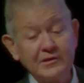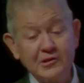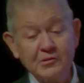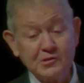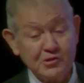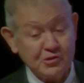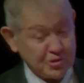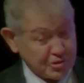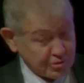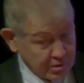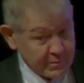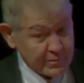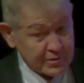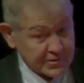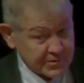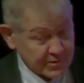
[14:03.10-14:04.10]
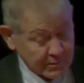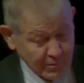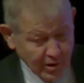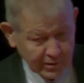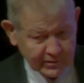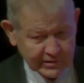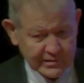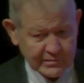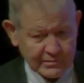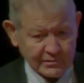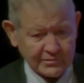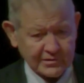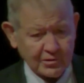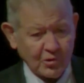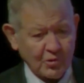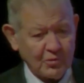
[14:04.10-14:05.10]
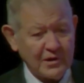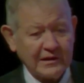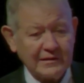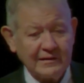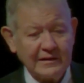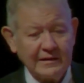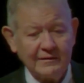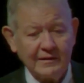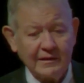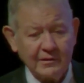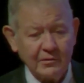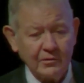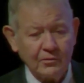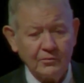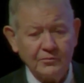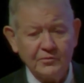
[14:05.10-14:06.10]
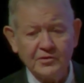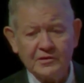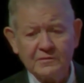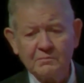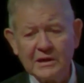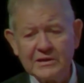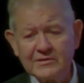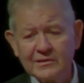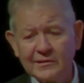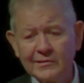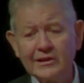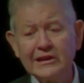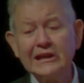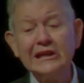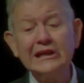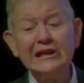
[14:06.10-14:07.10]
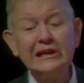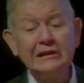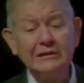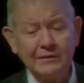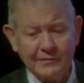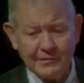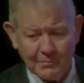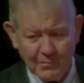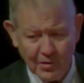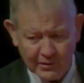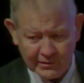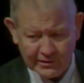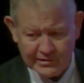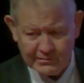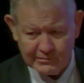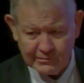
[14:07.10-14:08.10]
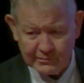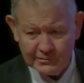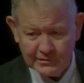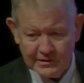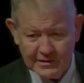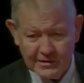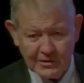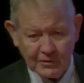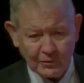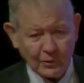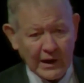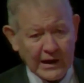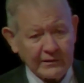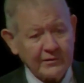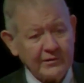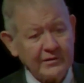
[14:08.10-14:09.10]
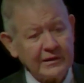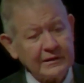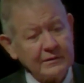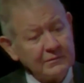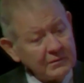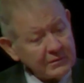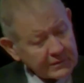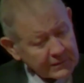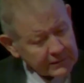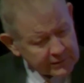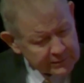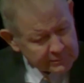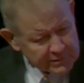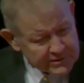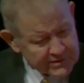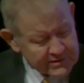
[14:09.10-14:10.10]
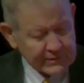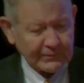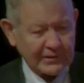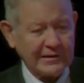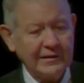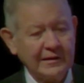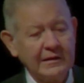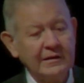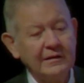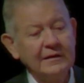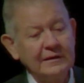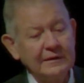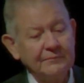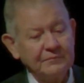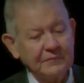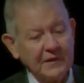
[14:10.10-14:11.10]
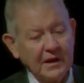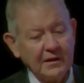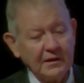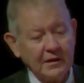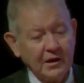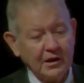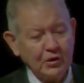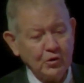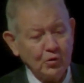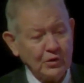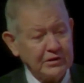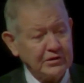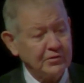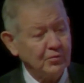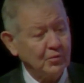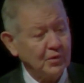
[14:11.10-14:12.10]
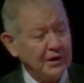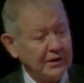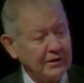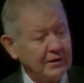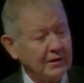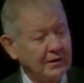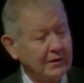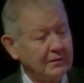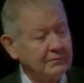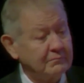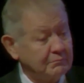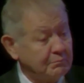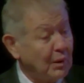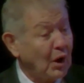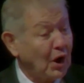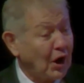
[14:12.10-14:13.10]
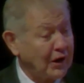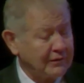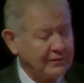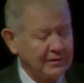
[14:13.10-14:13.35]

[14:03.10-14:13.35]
distributes to the molecule so quickly that you just basically heated the molecule rather than specifically anointed one bond.